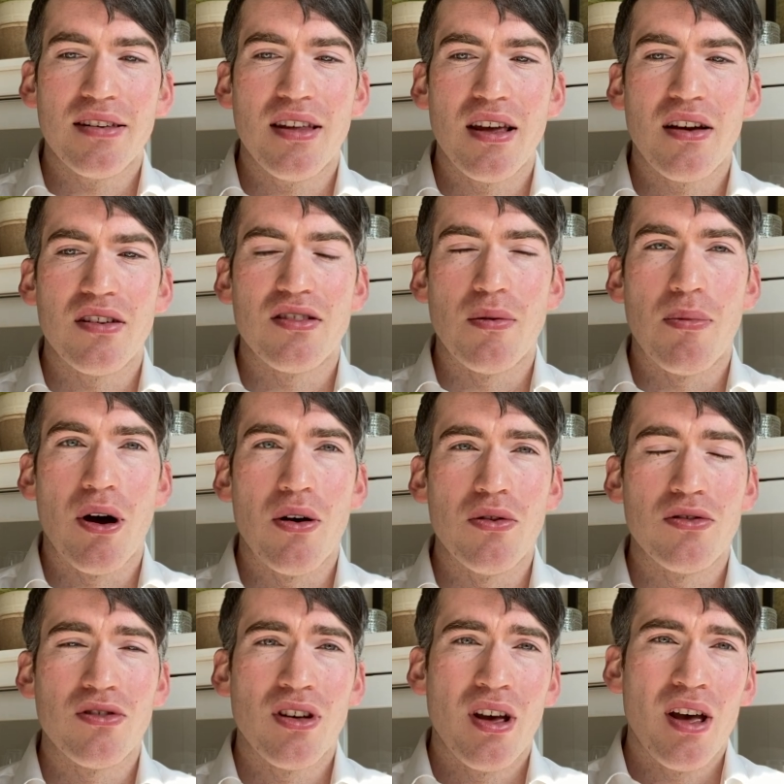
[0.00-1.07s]
thing I
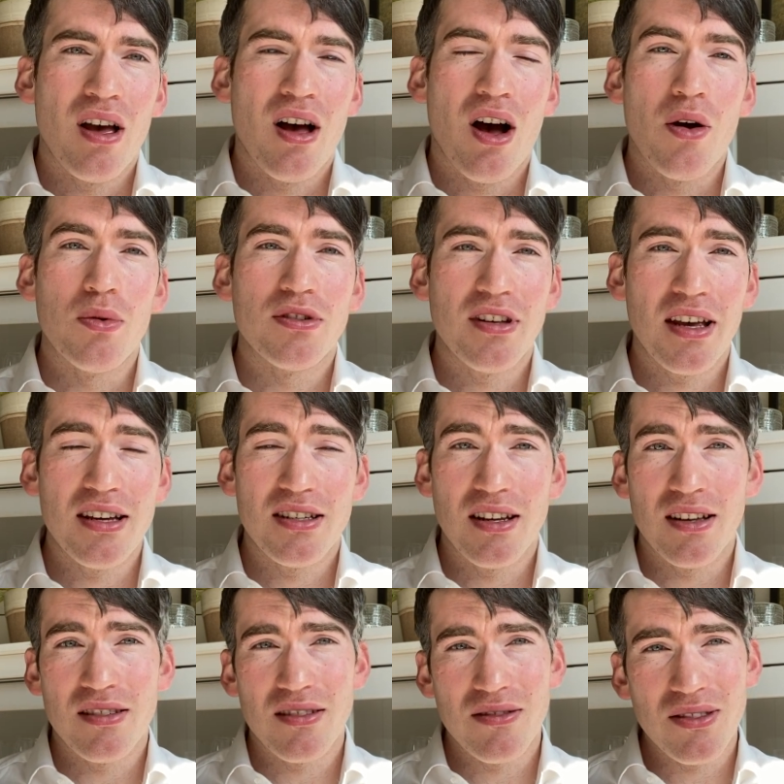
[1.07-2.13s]
suppose I would say to you
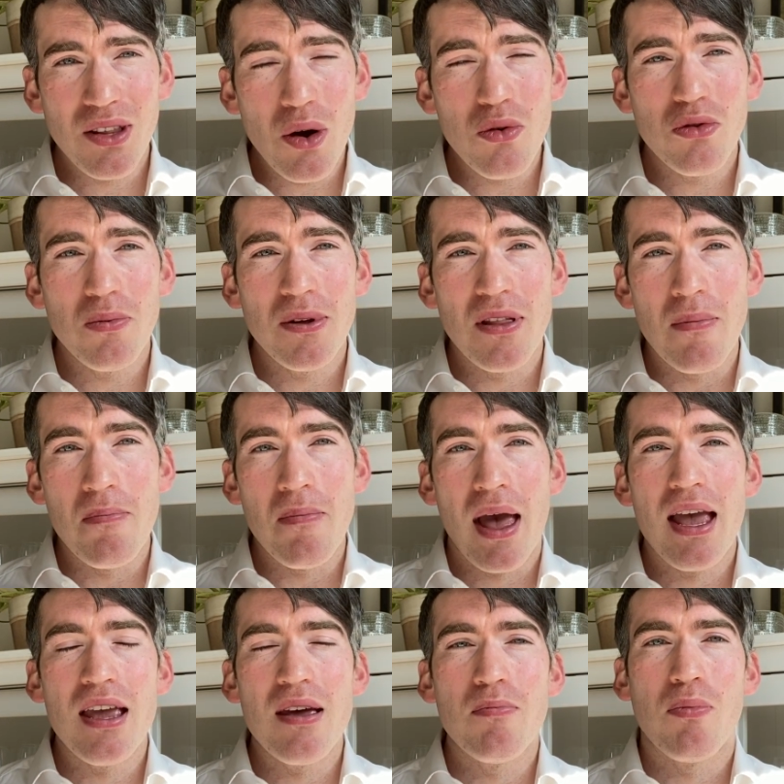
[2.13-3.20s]
is those would be the
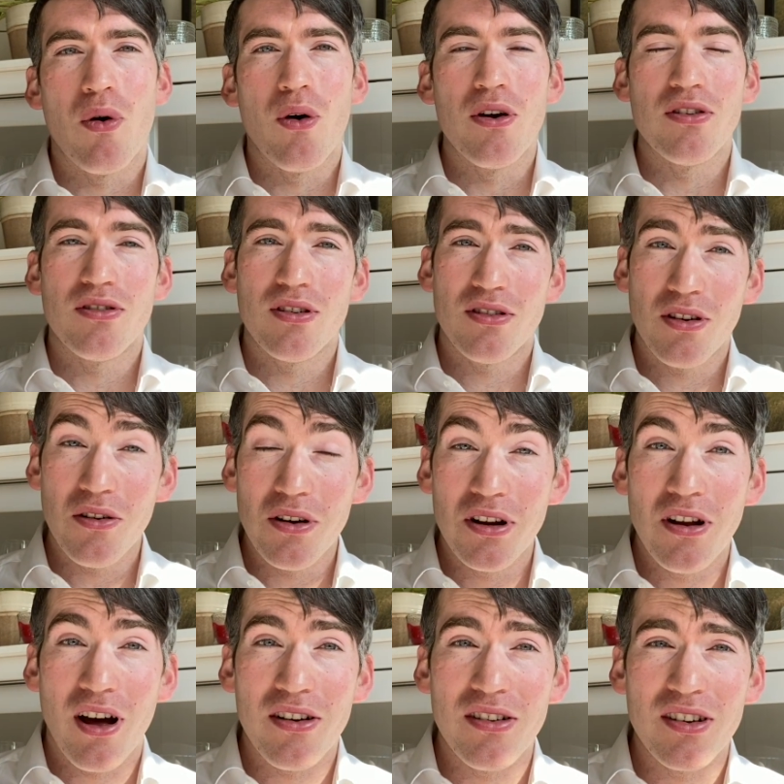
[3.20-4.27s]
main points. It's certainly
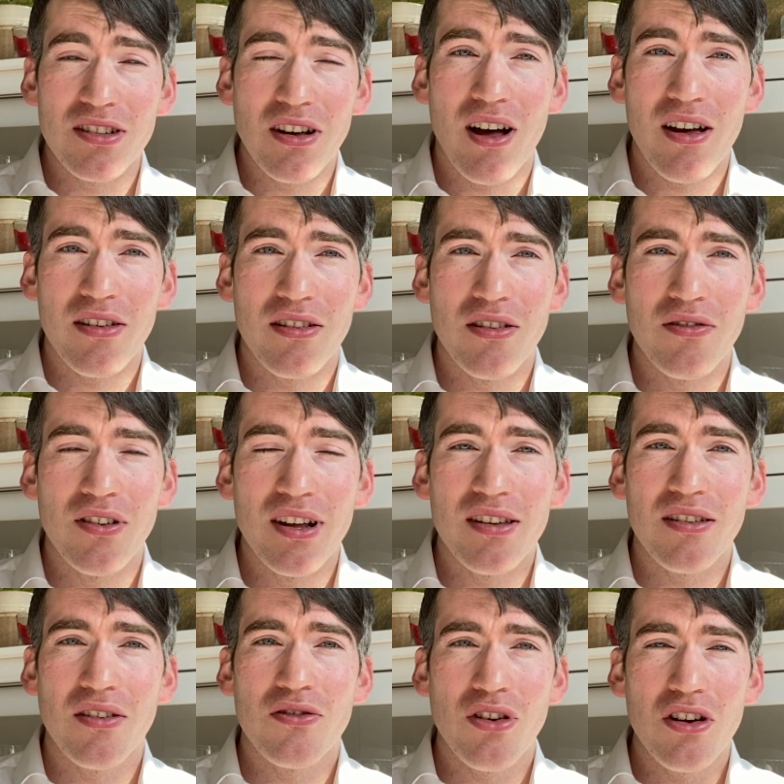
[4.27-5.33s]
not an exhaustive list.
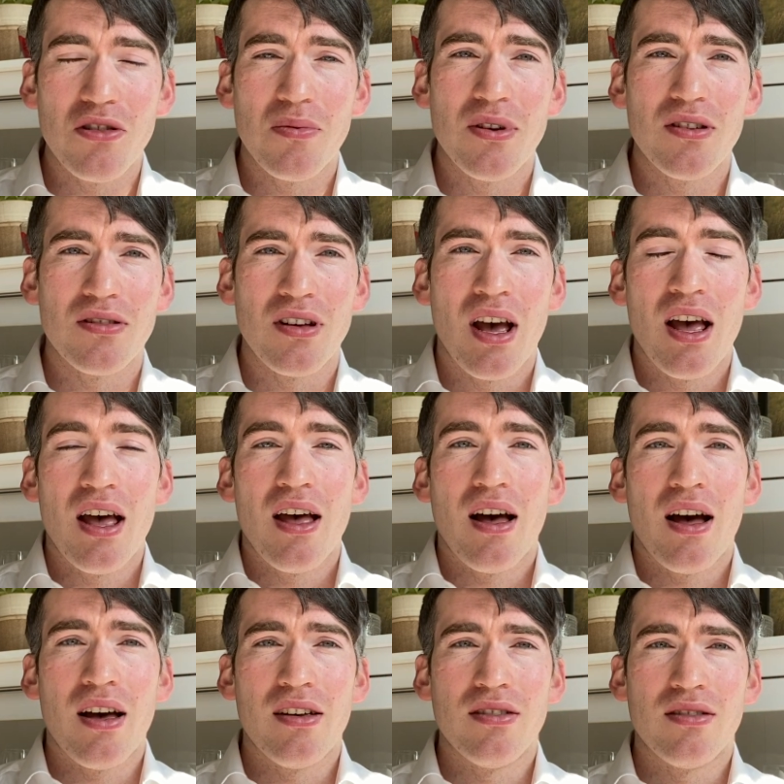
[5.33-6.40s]
I've tried to be
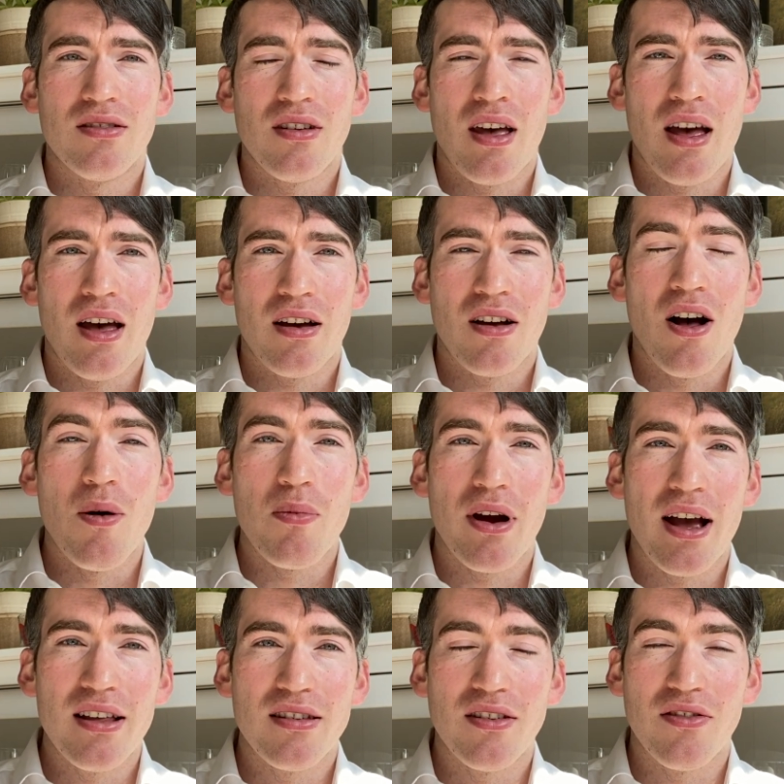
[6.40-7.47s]
as
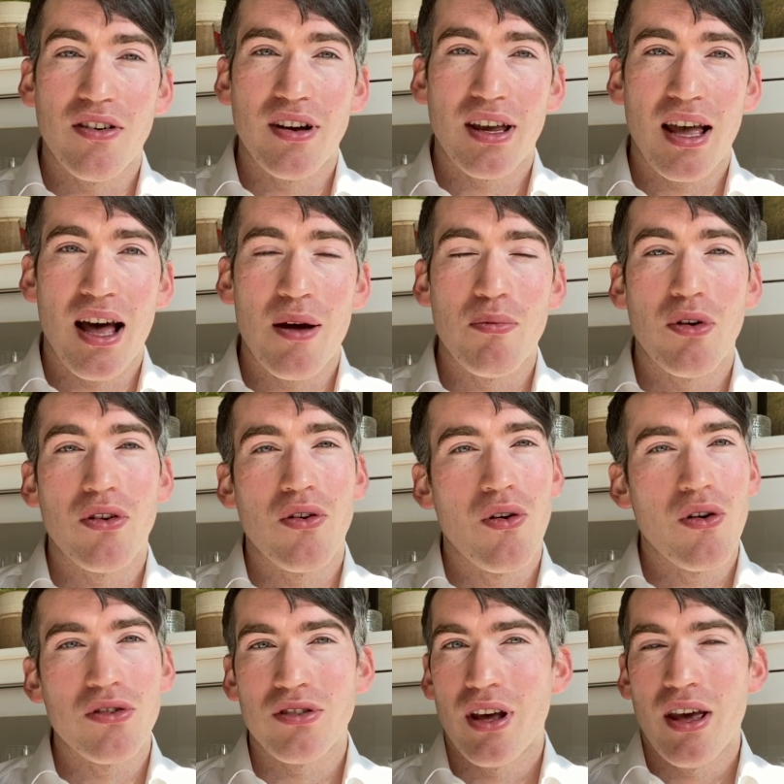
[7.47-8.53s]
comprehensive as I can, but of
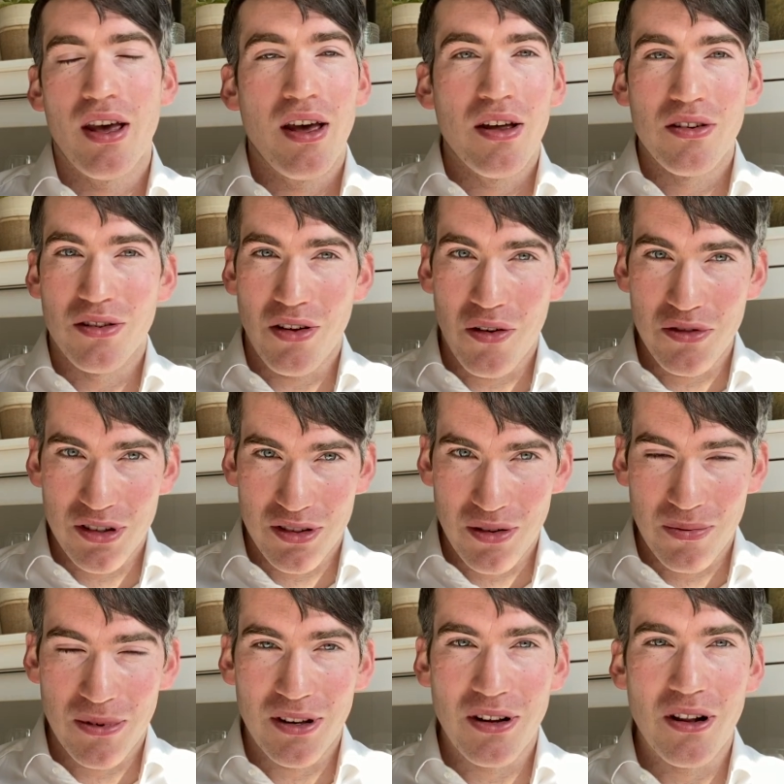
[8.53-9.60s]
course there's obviously
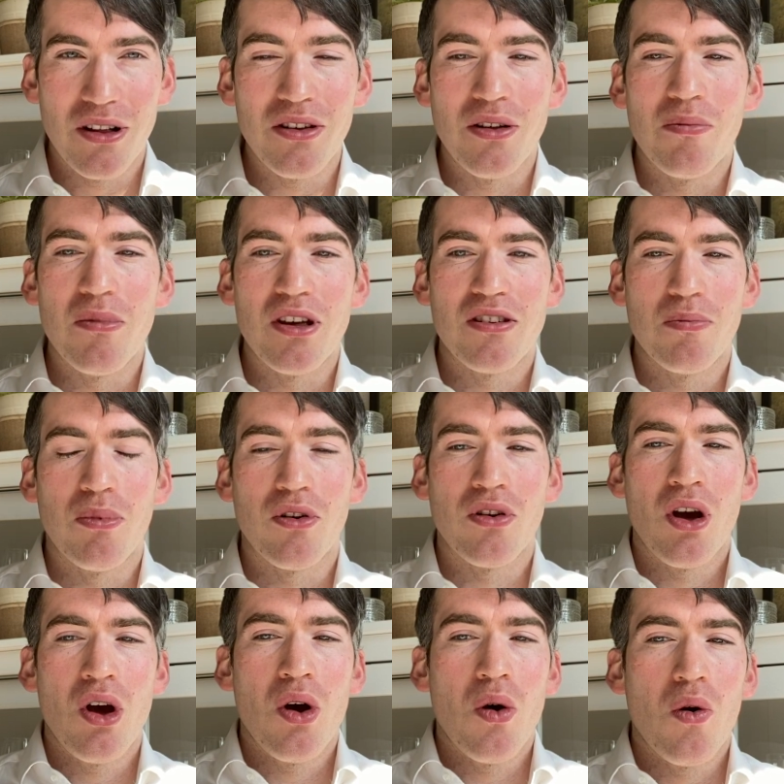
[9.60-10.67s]
something you'll miss. But
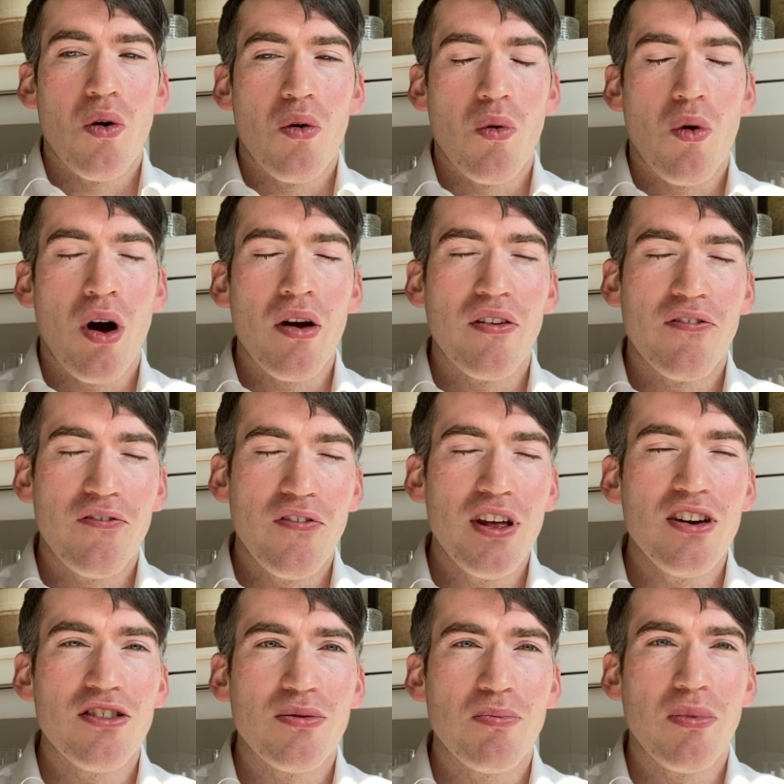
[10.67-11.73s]
I'll
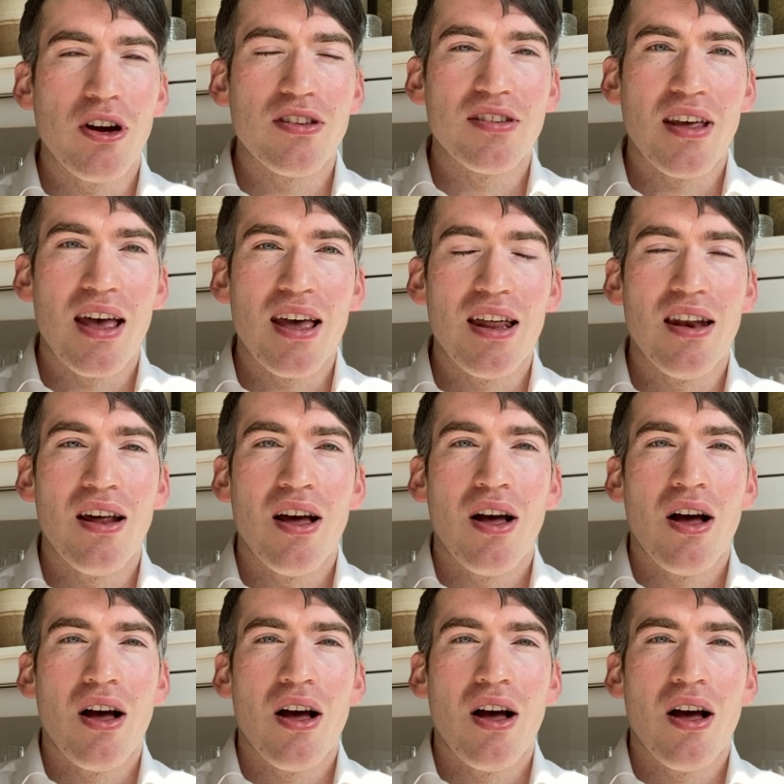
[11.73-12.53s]
finish by saying,